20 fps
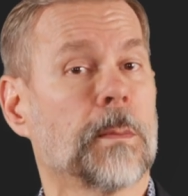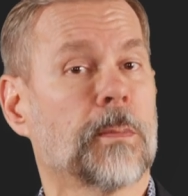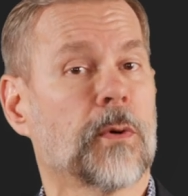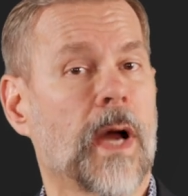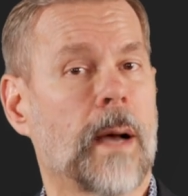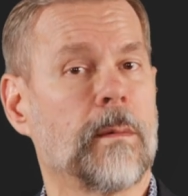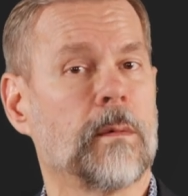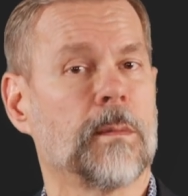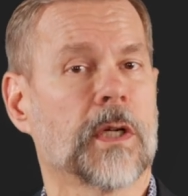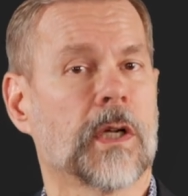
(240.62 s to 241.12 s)

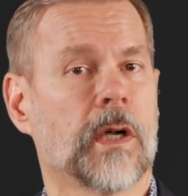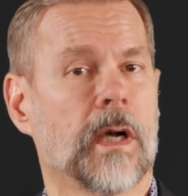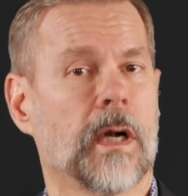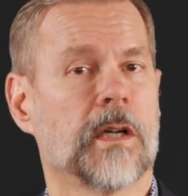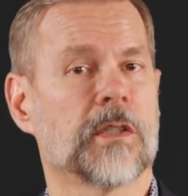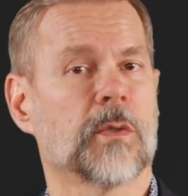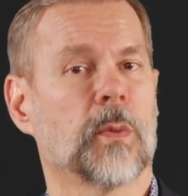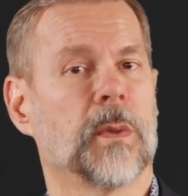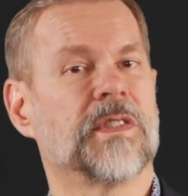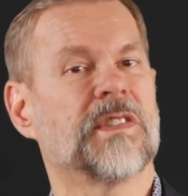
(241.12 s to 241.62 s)
problem
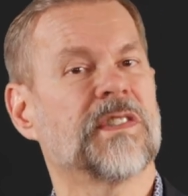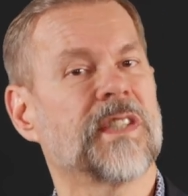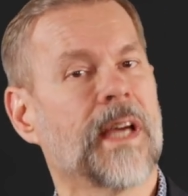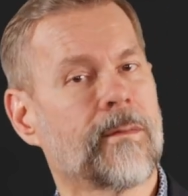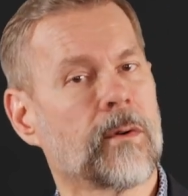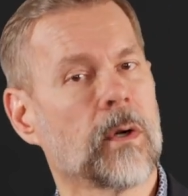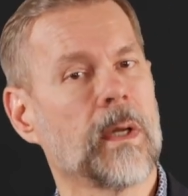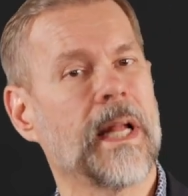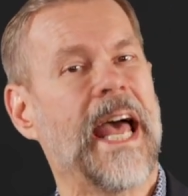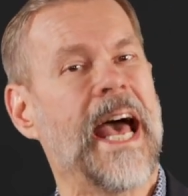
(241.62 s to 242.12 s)
occurs when
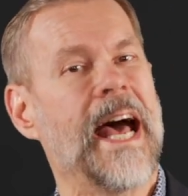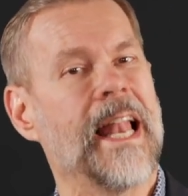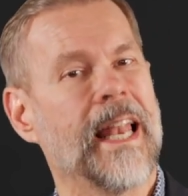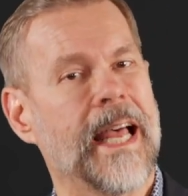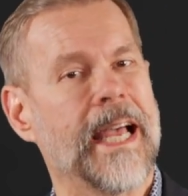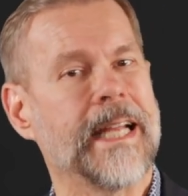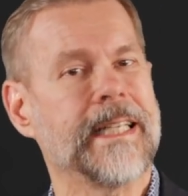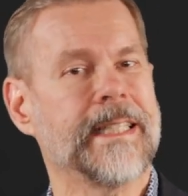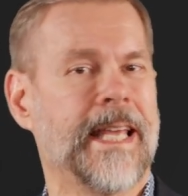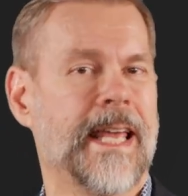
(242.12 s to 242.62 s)
several
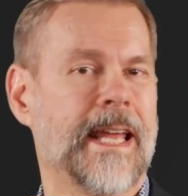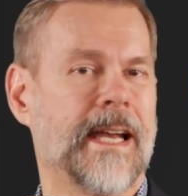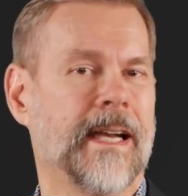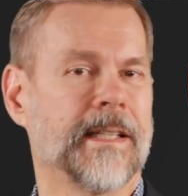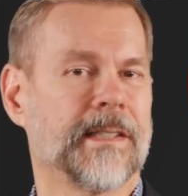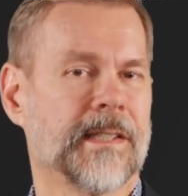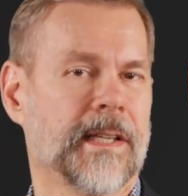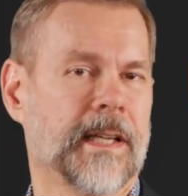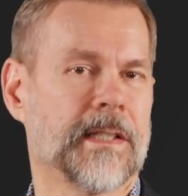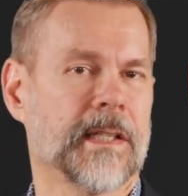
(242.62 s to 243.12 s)
allied
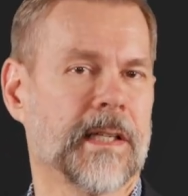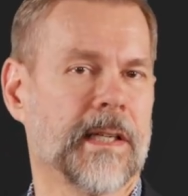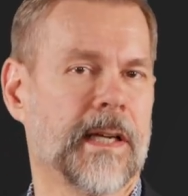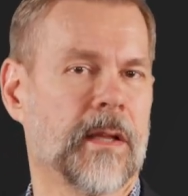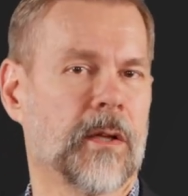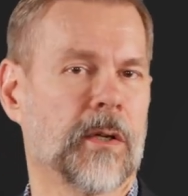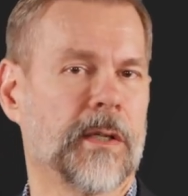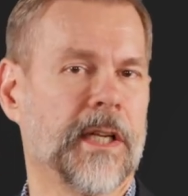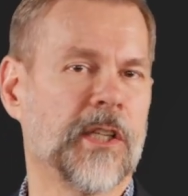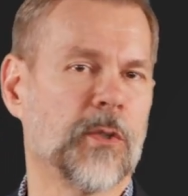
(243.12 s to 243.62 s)
candidates get
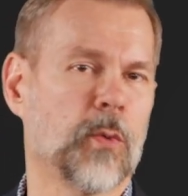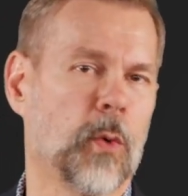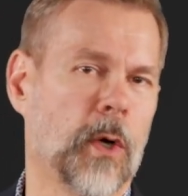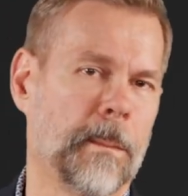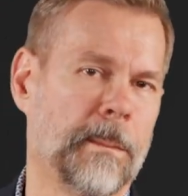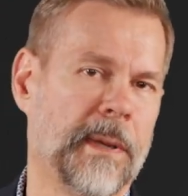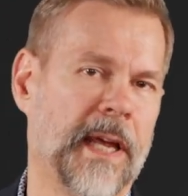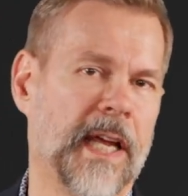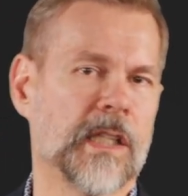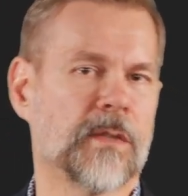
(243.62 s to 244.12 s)
together and each
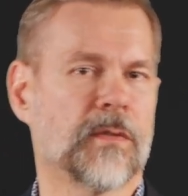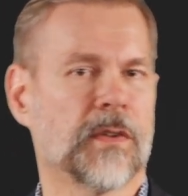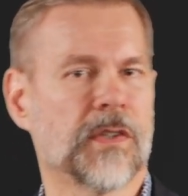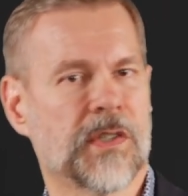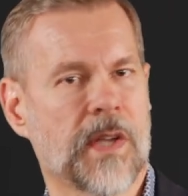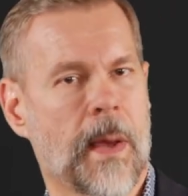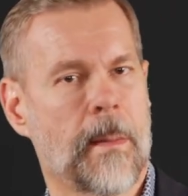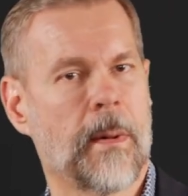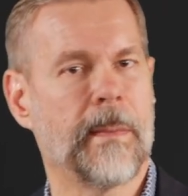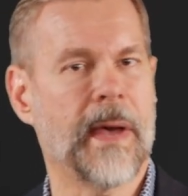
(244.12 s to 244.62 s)
one pays for
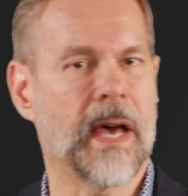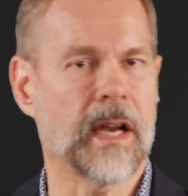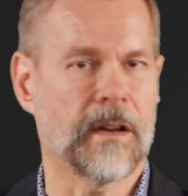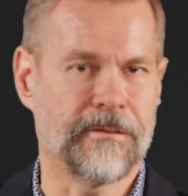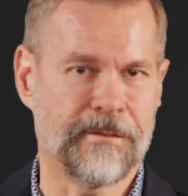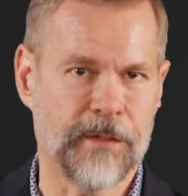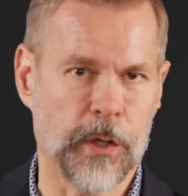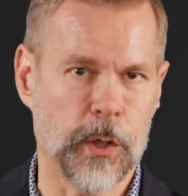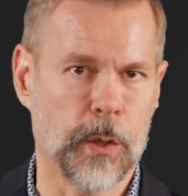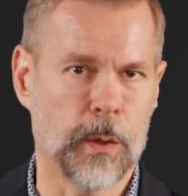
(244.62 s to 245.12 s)
some amount of
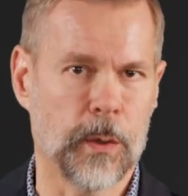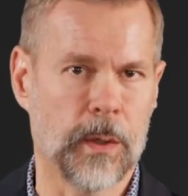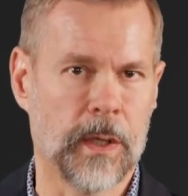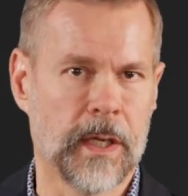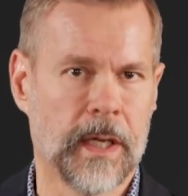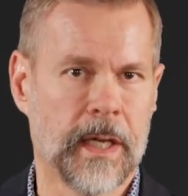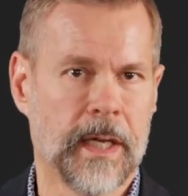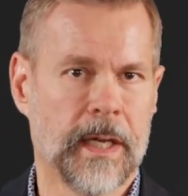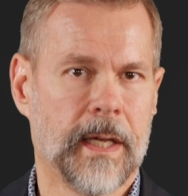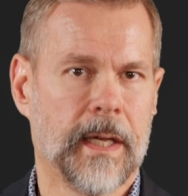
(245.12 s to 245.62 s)
food
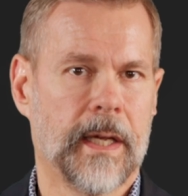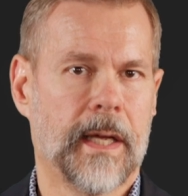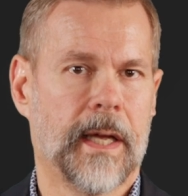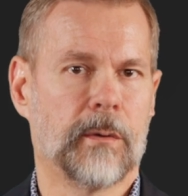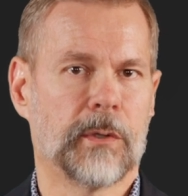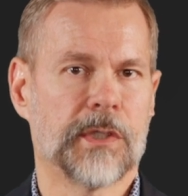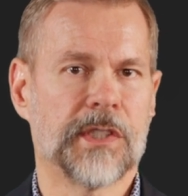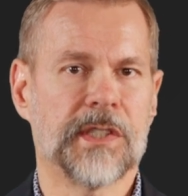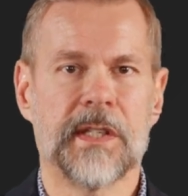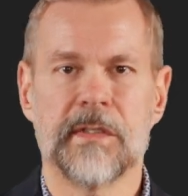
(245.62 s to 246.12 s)

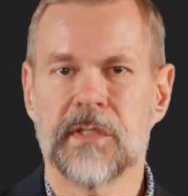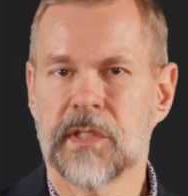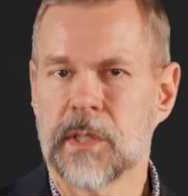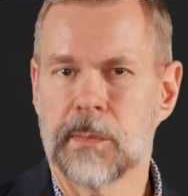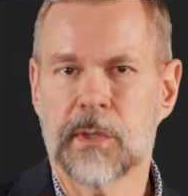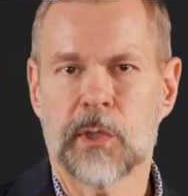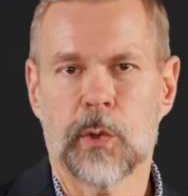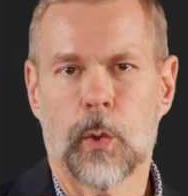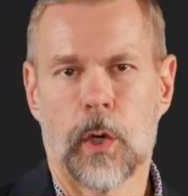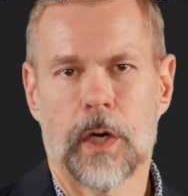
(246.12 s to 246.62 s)
and receives
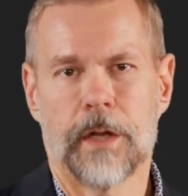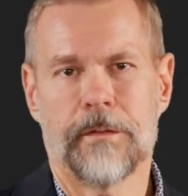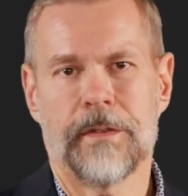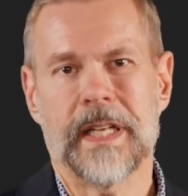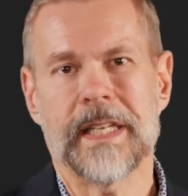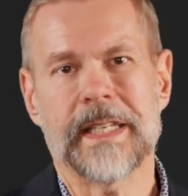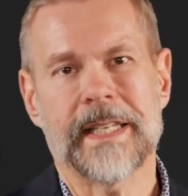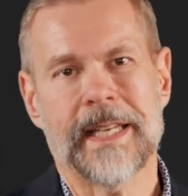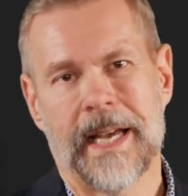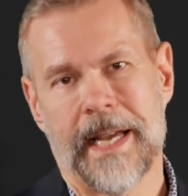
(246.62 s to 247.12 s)
some sort of
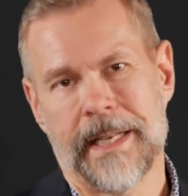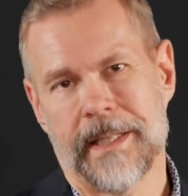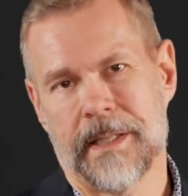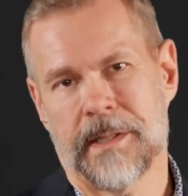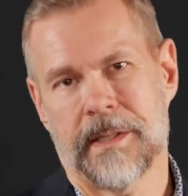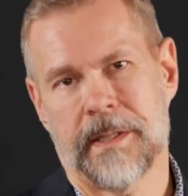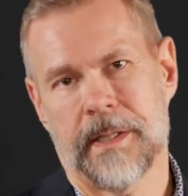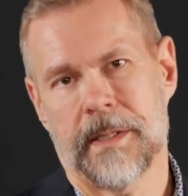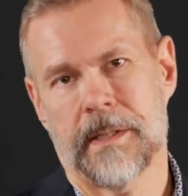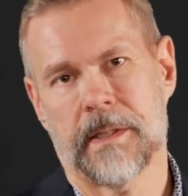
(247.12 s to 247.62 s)
in-kind
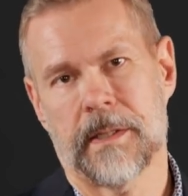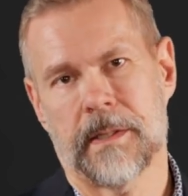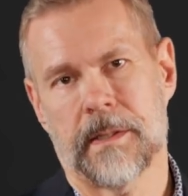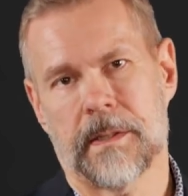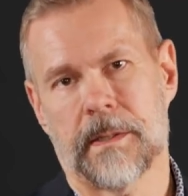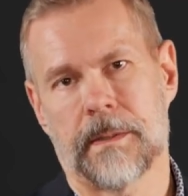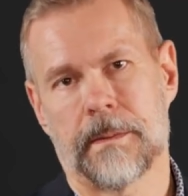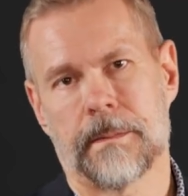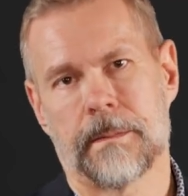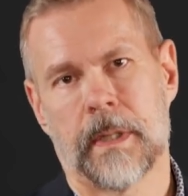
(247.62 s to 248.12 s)

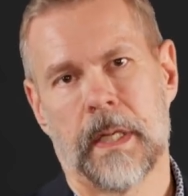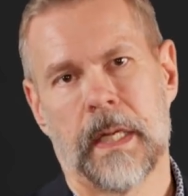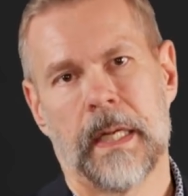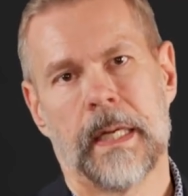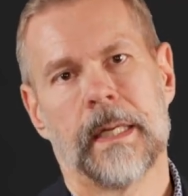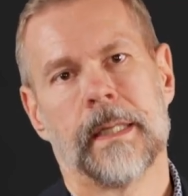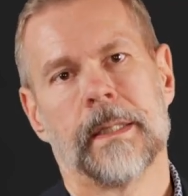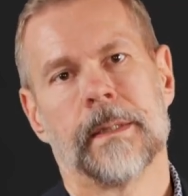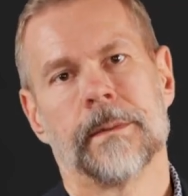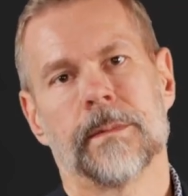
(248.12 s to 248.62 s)
assistance.
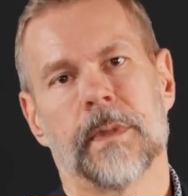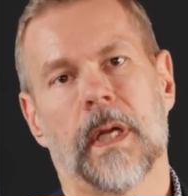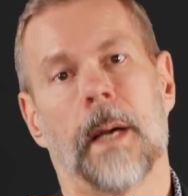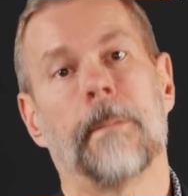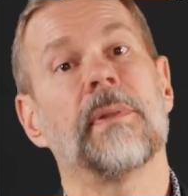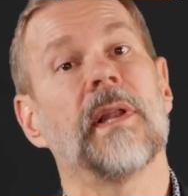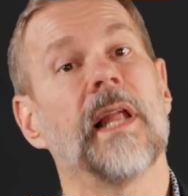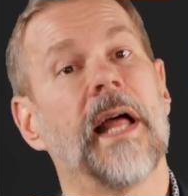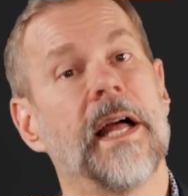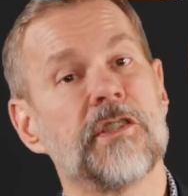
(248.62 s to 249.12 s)
A
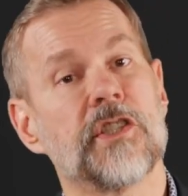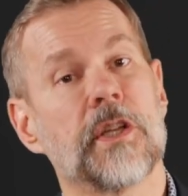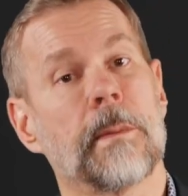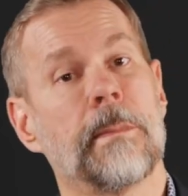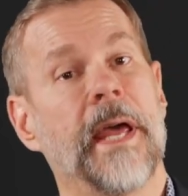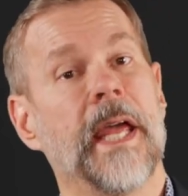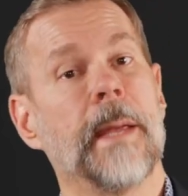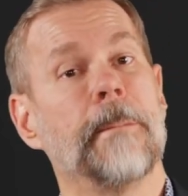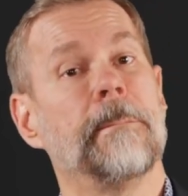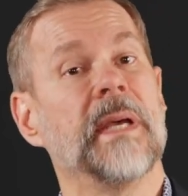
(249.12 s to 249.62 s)
pledge to
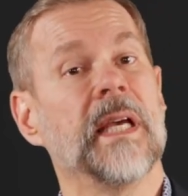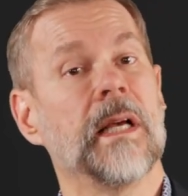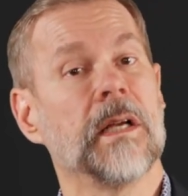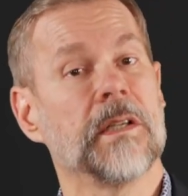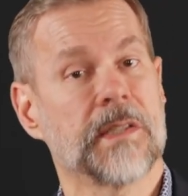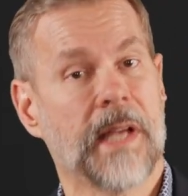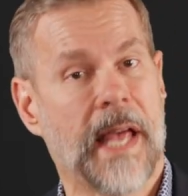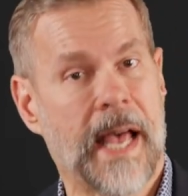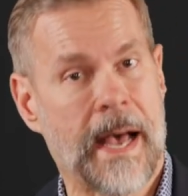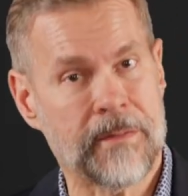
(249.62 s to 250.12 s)
pay
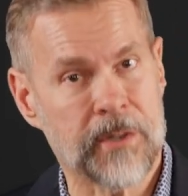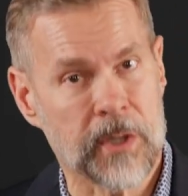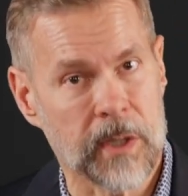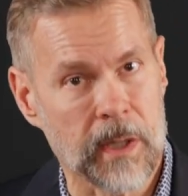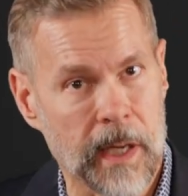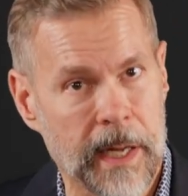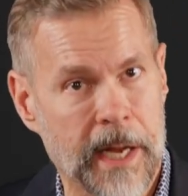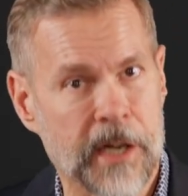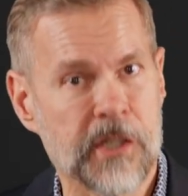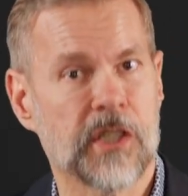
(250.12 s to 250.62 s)
bills after an
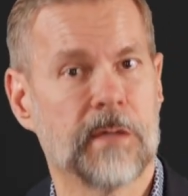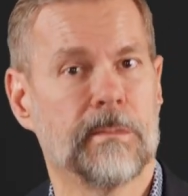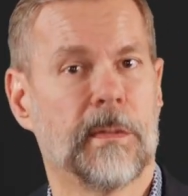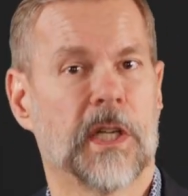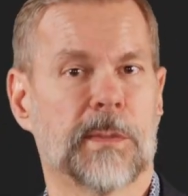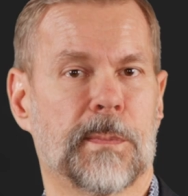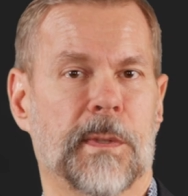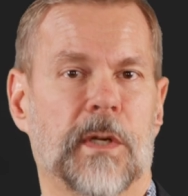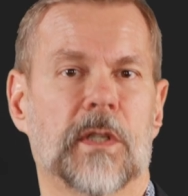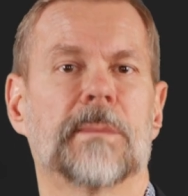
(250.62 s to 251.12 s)
election
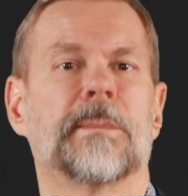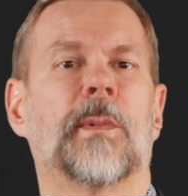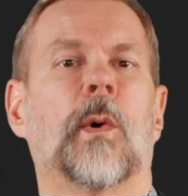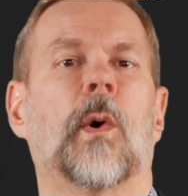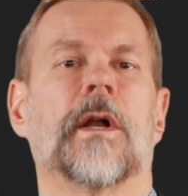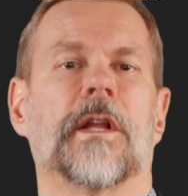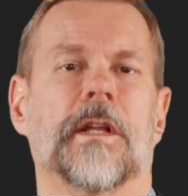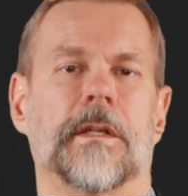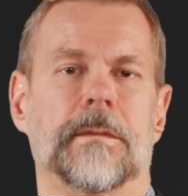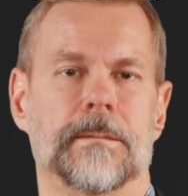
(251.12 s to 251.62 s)
must be
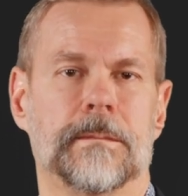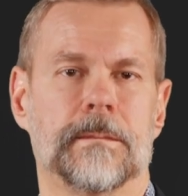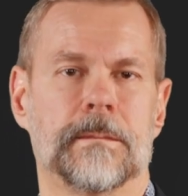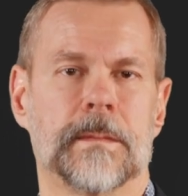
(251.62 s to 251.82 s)
reported.